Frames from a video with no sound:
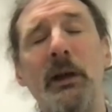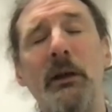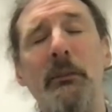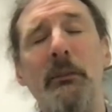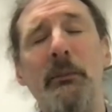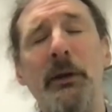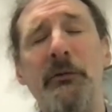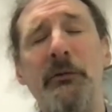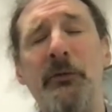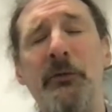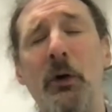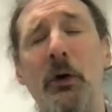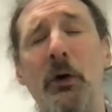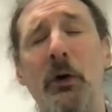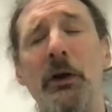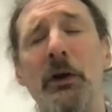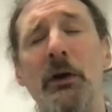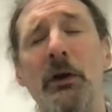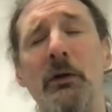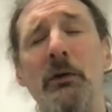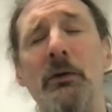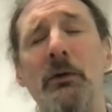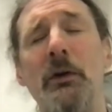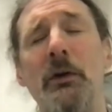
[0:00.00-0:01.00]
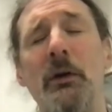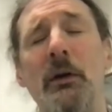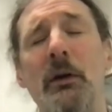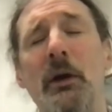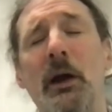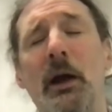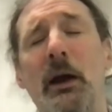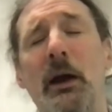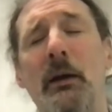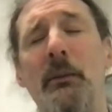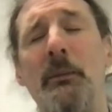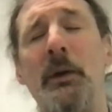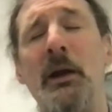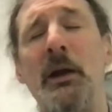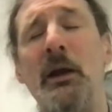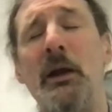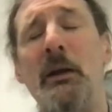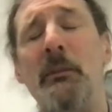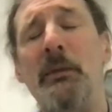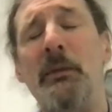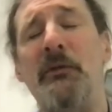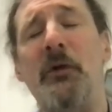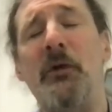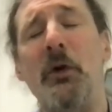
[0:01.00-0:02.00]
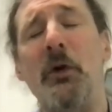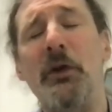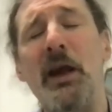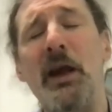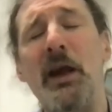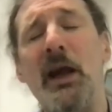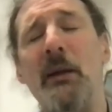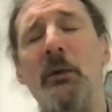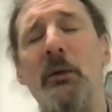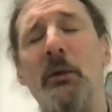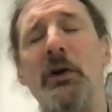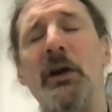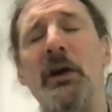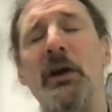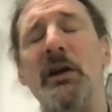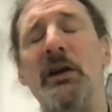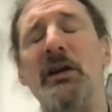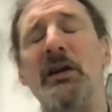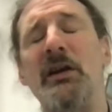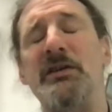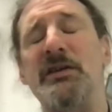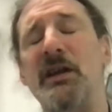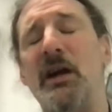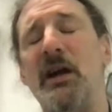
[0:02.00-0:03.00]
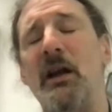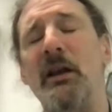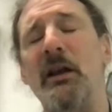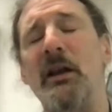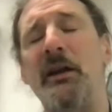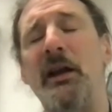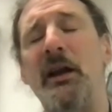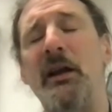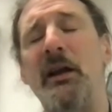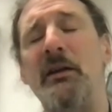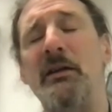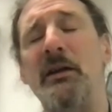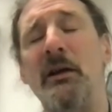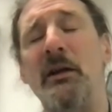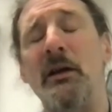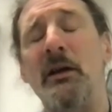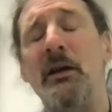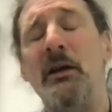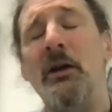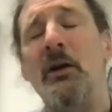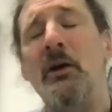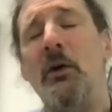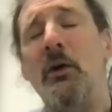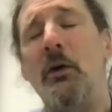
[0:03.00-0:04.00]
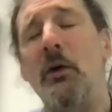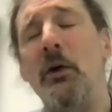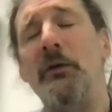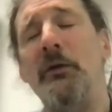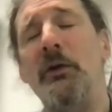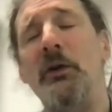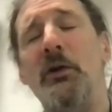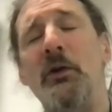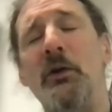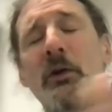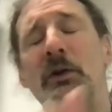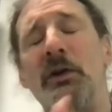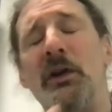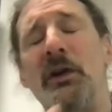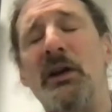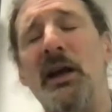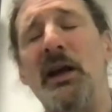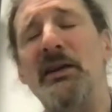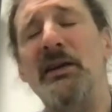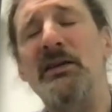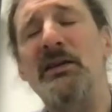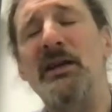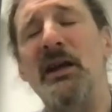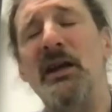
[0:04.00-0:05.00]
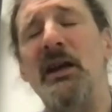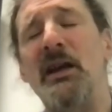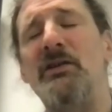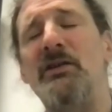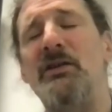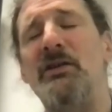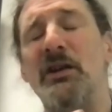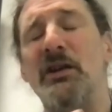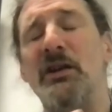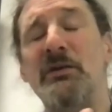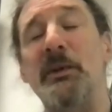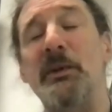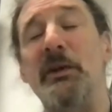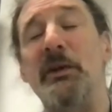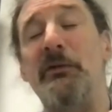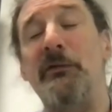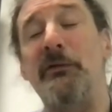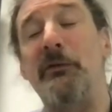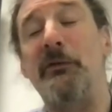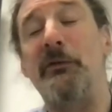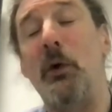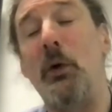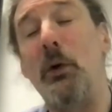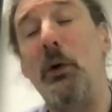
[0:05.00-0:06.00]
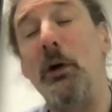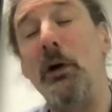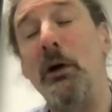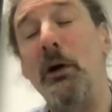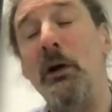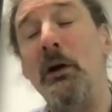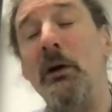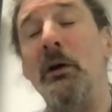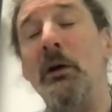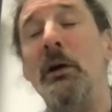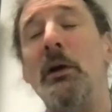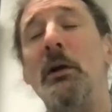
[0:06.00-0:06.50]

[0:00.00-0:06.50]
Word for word: before you um, before the animal can consolidate, or if you do it the next day just before,